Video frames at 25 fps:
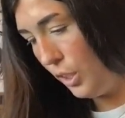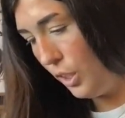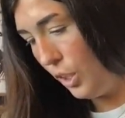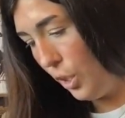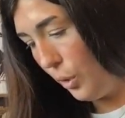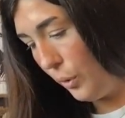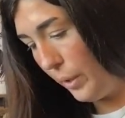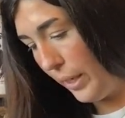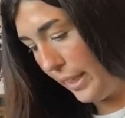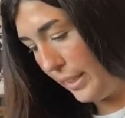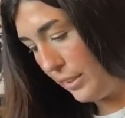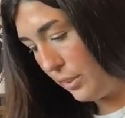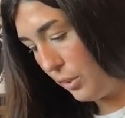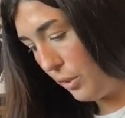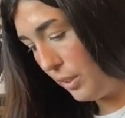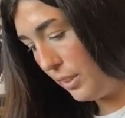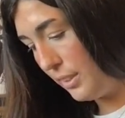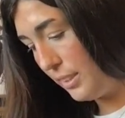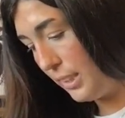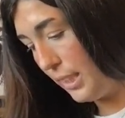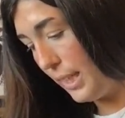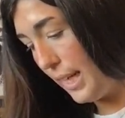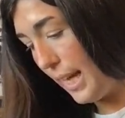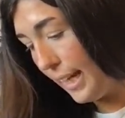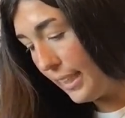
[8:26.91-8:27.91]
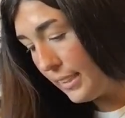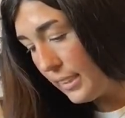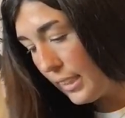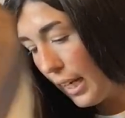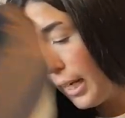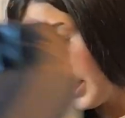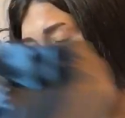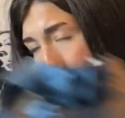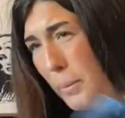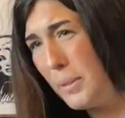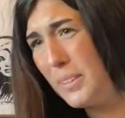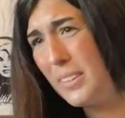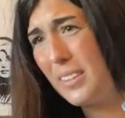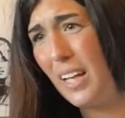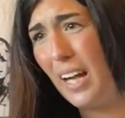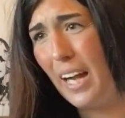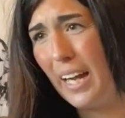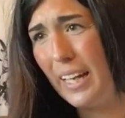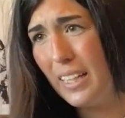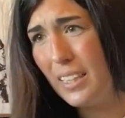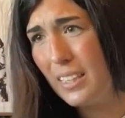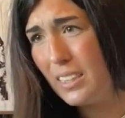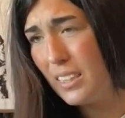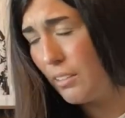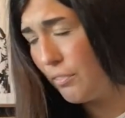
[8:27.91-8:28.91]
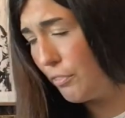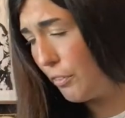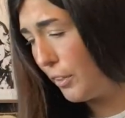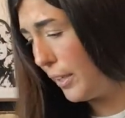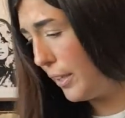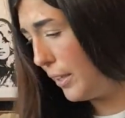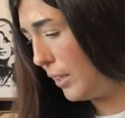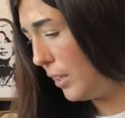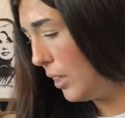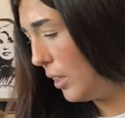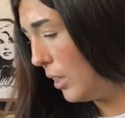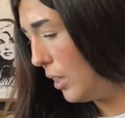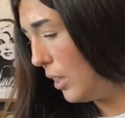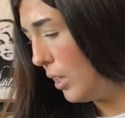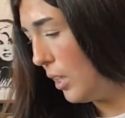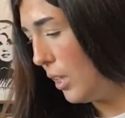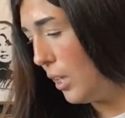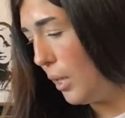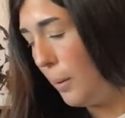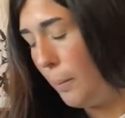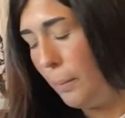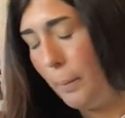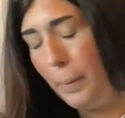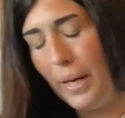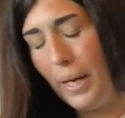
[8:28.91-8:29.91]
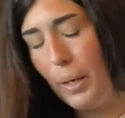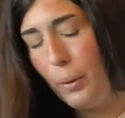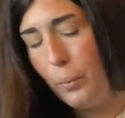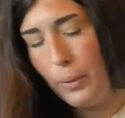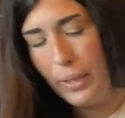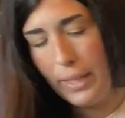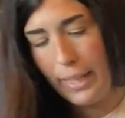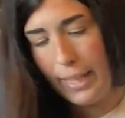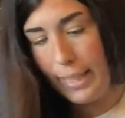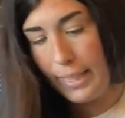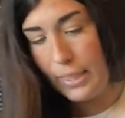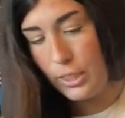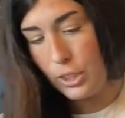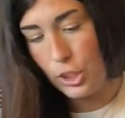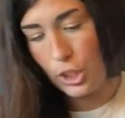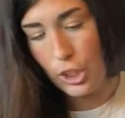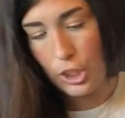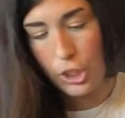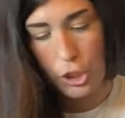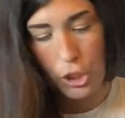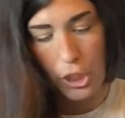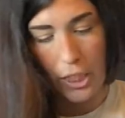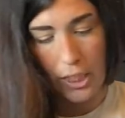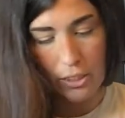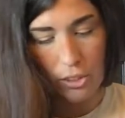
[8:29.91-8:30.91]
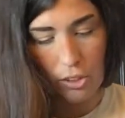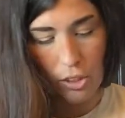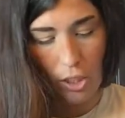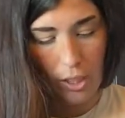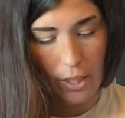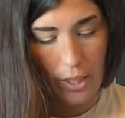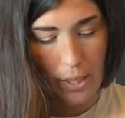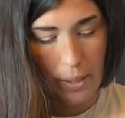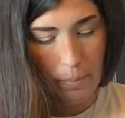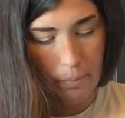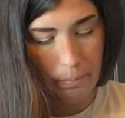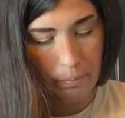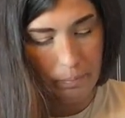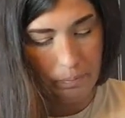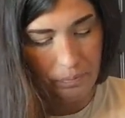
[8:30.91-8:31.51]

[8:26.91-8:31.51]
Okay, so this next item is kind of different, but I went ahead and took a chance on it.